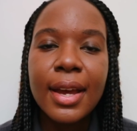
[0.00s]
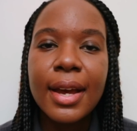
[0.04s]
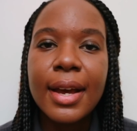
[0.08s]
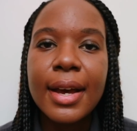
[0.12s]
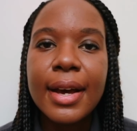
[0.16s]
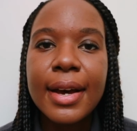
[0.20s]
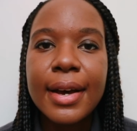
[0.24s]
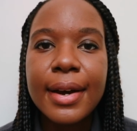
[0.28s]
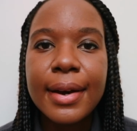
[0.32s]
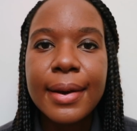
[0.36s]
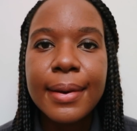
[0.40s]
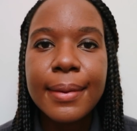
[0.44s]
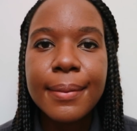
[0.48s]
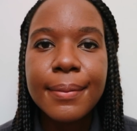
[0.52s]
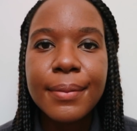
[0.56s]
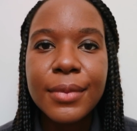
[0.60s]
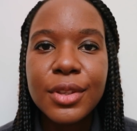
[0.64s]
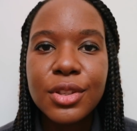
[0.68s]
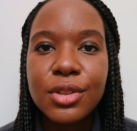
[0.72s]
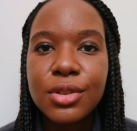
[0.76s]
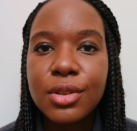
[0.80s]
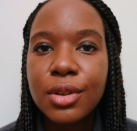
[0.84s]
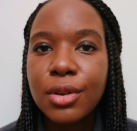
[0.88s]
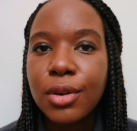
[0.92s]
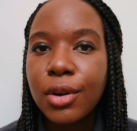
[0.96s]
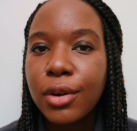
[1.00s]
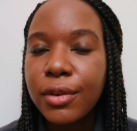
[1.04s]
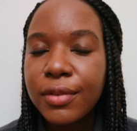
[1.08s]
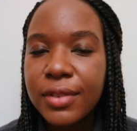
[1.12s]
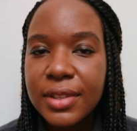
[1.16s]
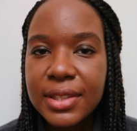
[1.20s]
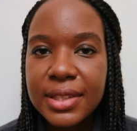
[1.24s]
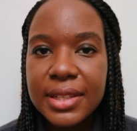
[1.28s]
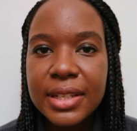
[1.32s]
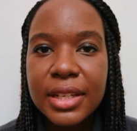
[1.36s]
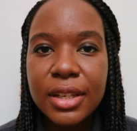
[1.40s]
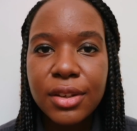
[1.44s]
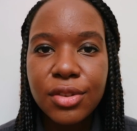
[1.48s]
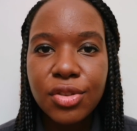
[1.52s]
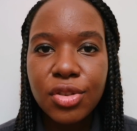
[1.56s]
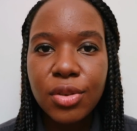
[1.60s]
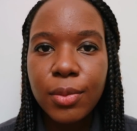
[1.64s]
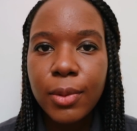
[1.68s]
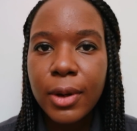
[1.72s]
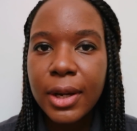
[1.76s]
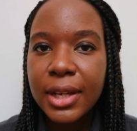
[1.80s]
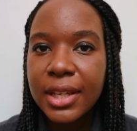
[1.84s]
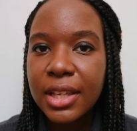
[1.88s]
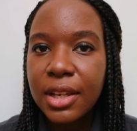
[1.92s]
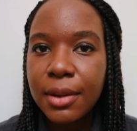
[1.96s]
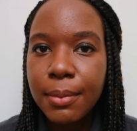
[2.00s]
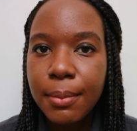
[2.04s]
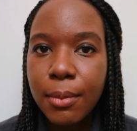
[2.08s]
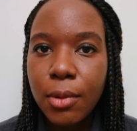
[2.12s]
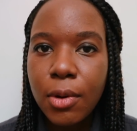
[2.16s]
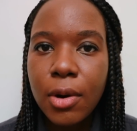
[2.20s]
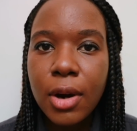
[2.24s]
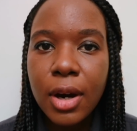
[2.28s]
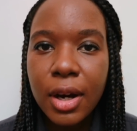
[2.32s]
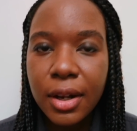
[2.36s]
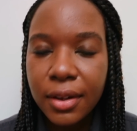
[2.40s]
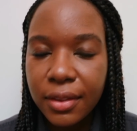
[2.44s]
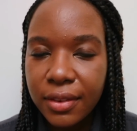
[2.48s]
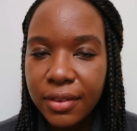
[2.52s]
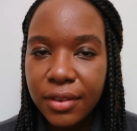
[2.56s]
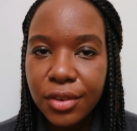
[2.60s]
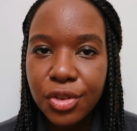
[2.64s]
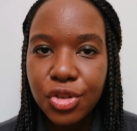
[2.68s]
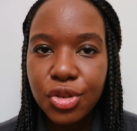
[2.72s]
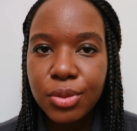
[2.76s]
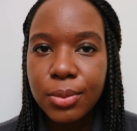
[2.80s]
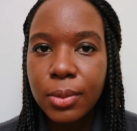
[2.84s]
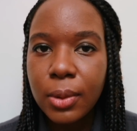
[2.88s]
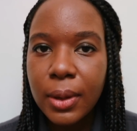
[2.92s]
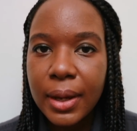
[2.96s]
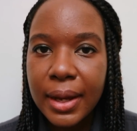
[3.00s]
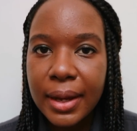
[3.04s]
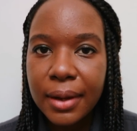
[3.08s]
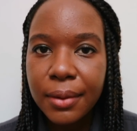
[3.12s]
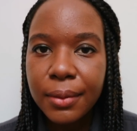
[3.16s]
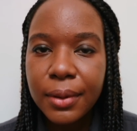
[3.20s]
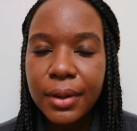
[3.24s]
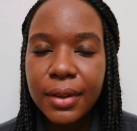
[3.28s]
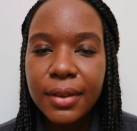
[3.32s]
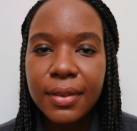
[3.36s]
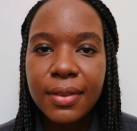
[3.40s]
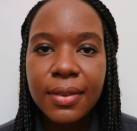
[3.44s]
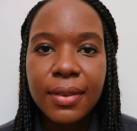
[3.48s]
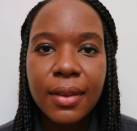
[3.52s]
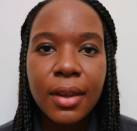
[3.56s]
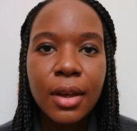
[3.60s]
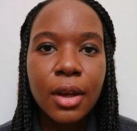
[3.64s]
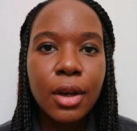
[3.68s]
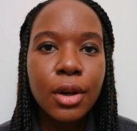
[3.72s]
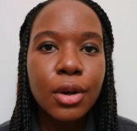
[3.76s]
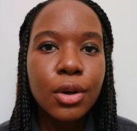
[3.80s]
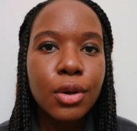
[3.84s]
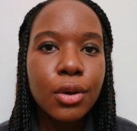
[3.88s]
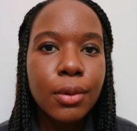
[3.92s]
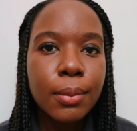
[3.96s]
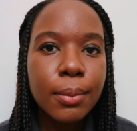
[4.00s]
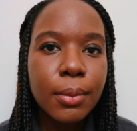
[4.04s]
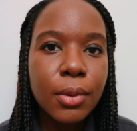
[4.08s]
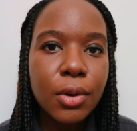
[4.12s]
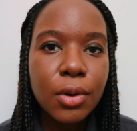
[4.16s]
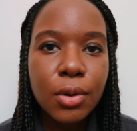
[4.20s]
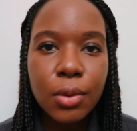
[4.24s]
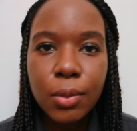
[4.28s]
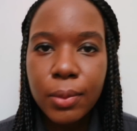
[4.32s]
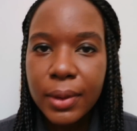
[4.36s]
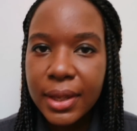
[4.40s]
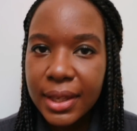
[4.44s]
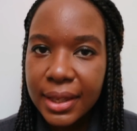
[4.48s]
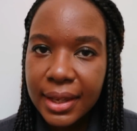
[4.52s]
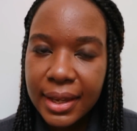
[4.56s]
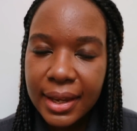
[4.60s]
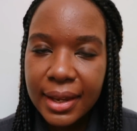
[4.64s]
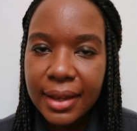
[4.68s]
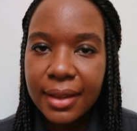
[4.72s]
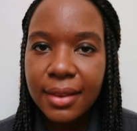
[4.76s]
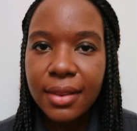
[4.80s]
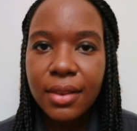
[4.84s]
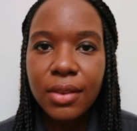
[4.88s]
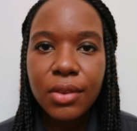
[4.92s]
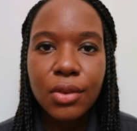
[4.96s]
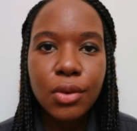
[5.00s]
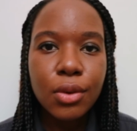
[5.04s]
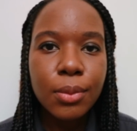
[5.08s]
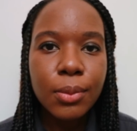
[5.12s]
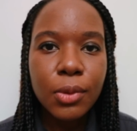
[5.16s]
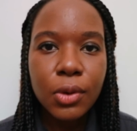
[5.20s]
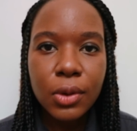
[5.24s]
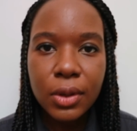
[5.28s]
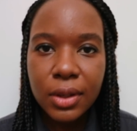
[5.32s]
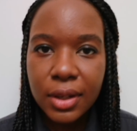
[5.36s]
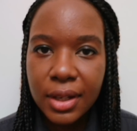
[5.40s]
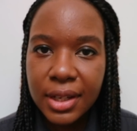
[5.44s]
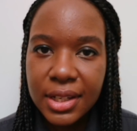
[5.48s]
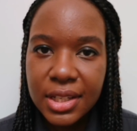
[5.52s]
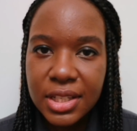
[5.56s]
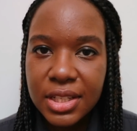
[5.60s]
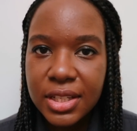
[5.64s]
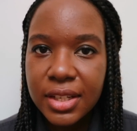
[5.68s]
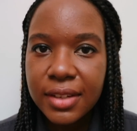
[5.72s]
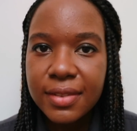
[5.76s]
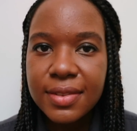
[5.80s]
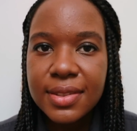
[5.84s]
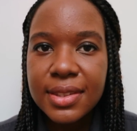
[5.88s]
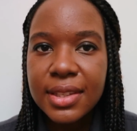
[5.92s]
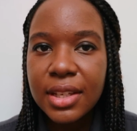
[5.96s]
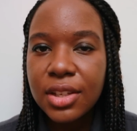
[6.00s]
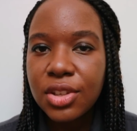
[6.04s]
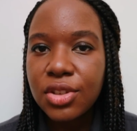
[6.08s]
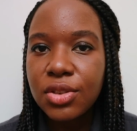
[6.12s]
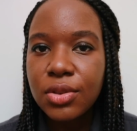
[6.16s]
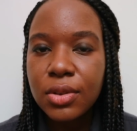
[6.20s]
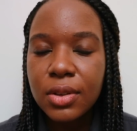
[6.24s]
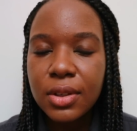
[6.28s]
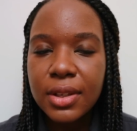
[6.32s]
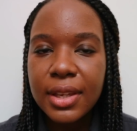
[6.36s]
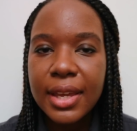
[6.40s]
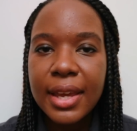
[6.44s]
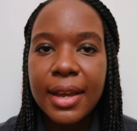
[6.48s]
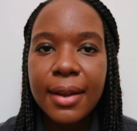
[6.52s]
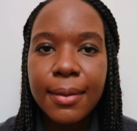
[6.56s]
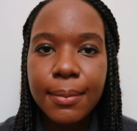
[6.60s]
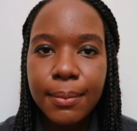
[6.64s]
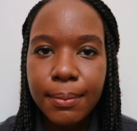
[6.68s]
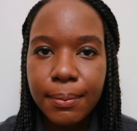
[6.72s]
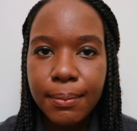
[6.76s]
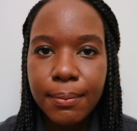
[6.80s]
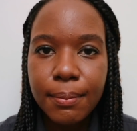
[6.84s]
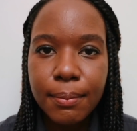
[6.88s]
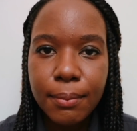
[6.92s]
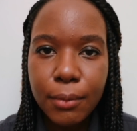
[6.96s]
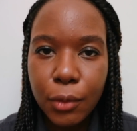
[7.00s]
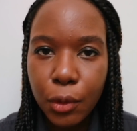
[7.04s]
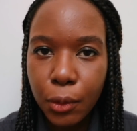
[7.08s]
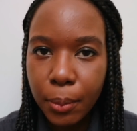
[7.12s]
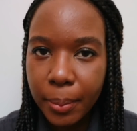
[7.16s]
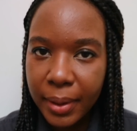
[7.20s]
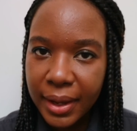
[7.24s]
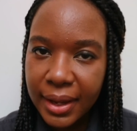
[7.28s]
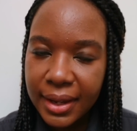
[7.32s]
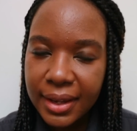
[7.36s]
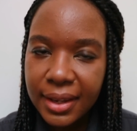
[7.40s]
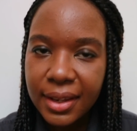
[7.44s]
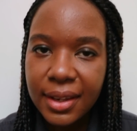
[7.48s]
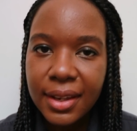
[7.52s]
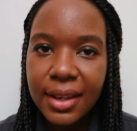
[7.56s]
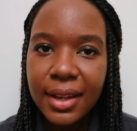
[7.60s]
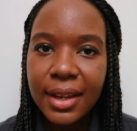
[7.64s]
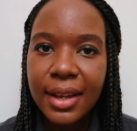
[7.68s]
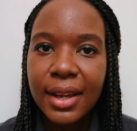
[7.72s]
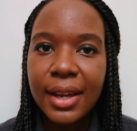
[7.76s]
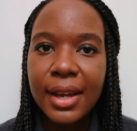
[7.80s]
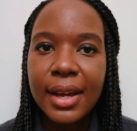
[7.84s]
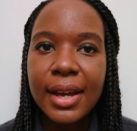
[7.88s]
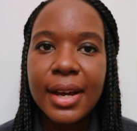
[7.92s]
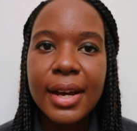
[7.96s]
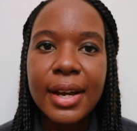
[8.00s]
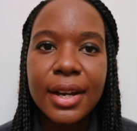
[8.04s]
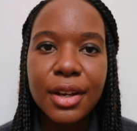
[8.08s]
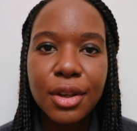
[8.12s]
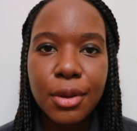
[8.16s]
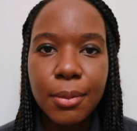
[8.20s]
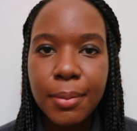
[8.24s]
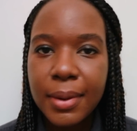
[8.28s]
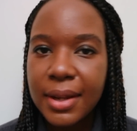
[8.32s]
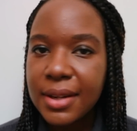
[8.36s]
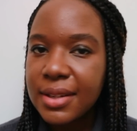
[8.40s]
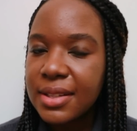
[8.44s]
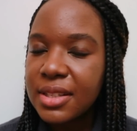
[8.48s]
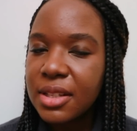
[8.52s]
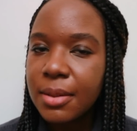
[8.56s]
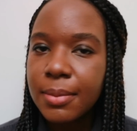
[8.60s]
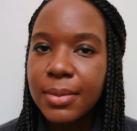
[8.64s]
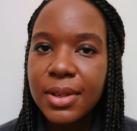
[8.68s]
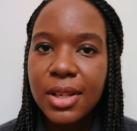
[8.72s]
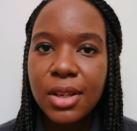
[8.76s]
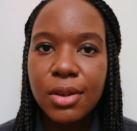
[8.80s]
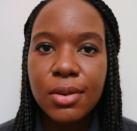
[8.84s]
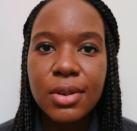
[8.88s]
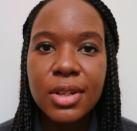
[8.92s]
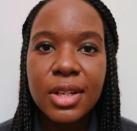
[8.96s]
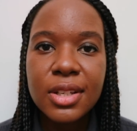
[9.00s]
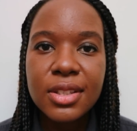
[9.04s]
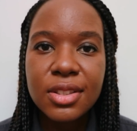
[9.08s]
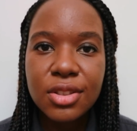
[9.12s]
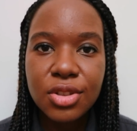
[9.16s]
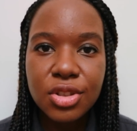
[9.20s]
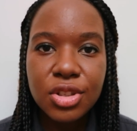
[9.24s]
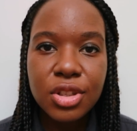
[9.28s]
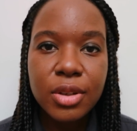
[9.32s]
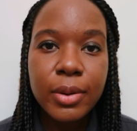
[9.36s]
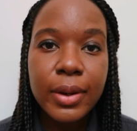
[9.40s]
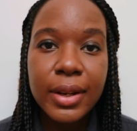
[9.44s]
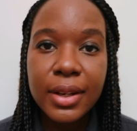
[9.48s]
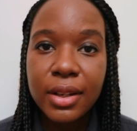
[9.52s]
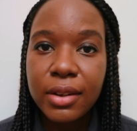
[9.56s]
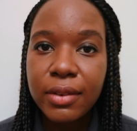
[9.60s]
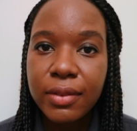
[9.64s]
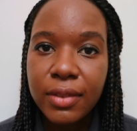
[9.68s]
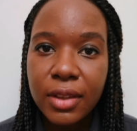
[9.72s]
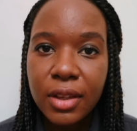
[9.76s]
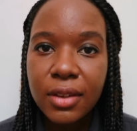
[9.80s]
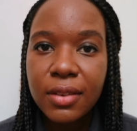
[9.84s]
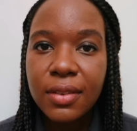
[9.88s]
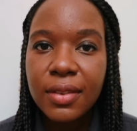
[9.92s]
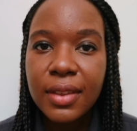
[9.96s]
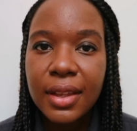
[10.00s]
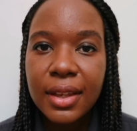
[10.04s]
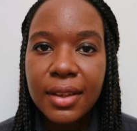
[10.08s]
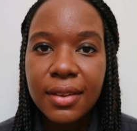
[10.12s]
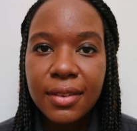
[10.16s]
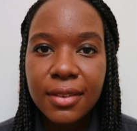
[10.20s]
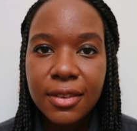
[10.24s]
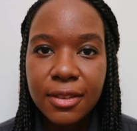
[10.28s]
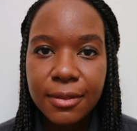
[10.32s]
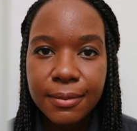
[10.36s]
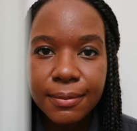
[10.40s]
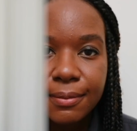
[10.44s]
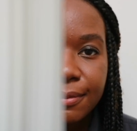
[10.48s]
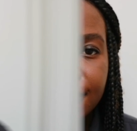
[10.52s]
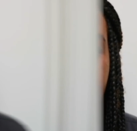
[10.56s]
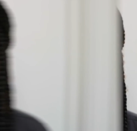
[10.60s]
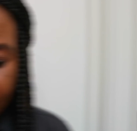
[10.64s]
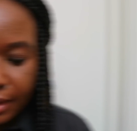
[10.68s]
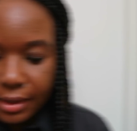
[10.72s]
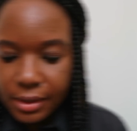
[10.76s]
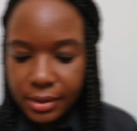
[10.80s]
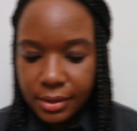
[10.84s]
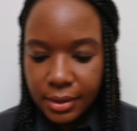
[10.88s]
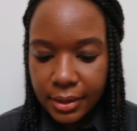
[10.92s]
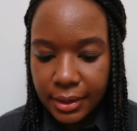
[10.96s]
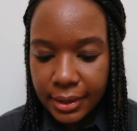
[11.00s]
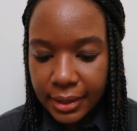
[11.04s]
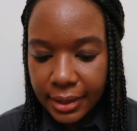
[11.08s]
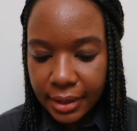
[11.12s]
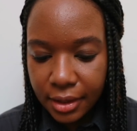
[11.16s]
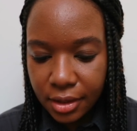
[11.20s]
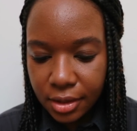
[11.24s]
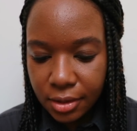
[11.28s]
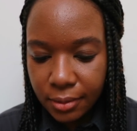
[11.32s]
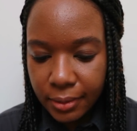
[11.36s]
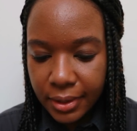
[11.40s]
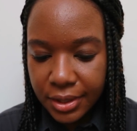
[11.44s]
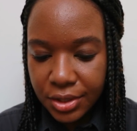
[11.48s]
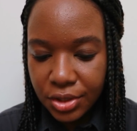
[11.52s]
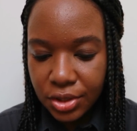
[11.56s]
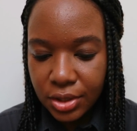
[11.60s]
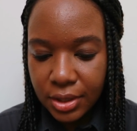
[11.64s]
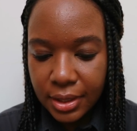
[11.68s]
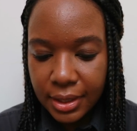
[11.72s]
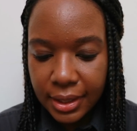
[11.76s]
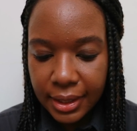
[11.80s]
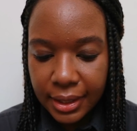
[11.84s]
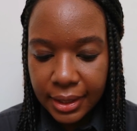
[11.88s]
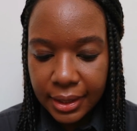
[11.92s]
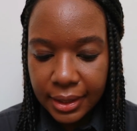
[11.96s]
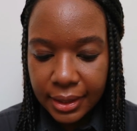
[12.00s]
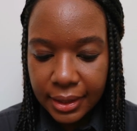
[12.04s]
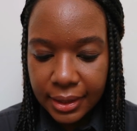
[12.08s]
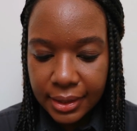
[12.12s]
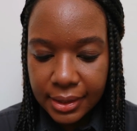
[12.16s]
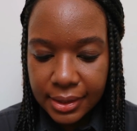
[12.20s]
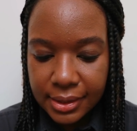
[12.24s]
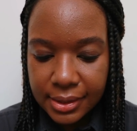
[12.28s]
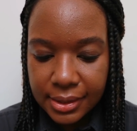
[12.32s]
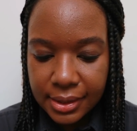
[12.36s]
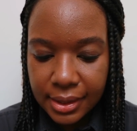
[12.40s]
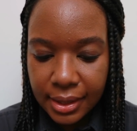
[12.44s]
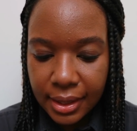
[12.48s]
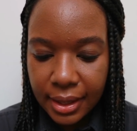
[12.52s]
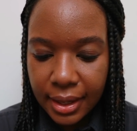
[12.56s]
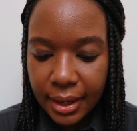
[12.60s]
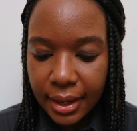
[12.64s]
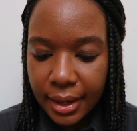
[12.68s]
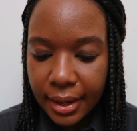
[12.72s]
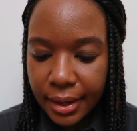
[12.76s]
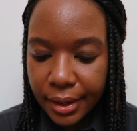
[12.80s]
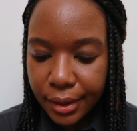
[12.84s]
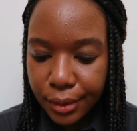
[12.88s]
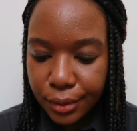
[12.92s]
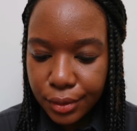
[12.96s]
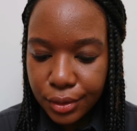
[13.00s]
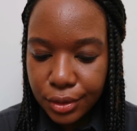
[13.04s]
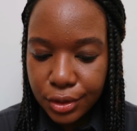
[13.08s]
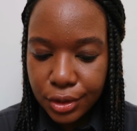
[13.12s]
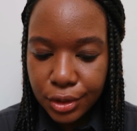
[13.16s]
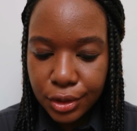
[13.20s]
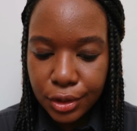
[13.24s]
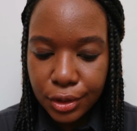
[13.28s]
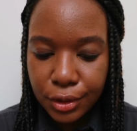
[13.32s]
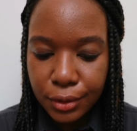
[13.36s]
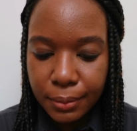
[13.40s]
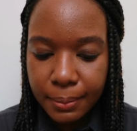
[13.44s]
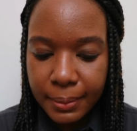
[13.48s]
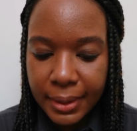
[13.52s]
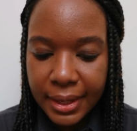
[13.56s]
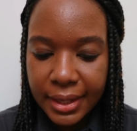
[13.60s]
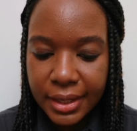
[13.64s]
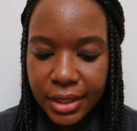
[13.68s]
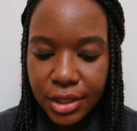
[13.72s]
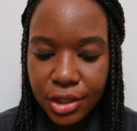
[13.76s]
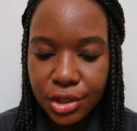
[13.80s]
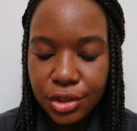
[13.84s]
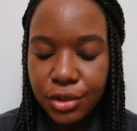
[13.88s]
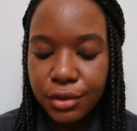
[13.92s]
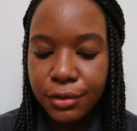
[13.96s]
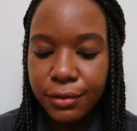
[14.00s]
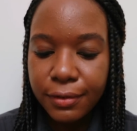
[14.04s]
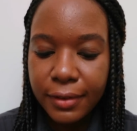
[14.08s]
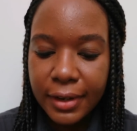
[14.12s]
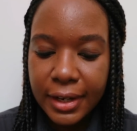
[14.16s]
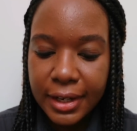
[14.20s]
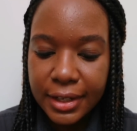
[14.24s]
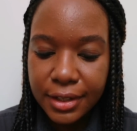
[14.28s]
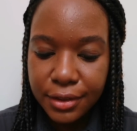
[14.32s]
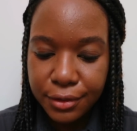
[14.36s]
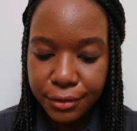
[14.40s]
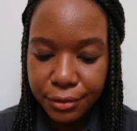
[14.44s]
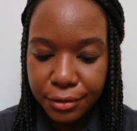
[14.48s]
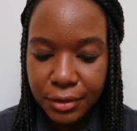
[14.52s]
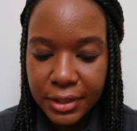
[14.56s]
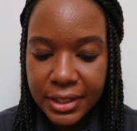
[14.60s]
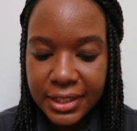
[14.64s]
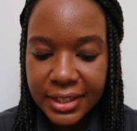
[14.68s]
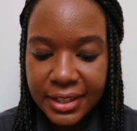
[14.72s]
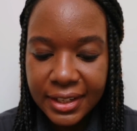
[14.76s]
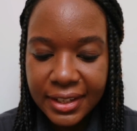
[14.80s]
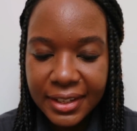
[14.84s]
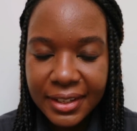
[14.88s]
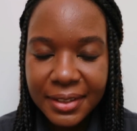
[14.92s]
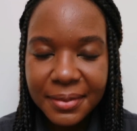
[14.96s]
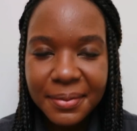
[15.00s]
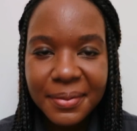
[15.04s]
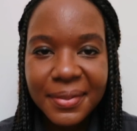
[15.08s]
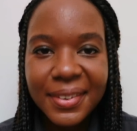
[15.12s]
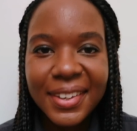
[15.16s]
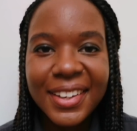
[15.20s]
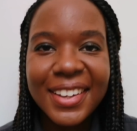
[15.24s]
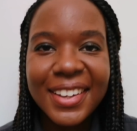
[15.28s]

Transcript: So obviously if you're working more unsociable hours or more weekends or more night shifts, then you get more pay compared to somebody who doesn't do any of those things. So the next question is, how do you manage to find free time?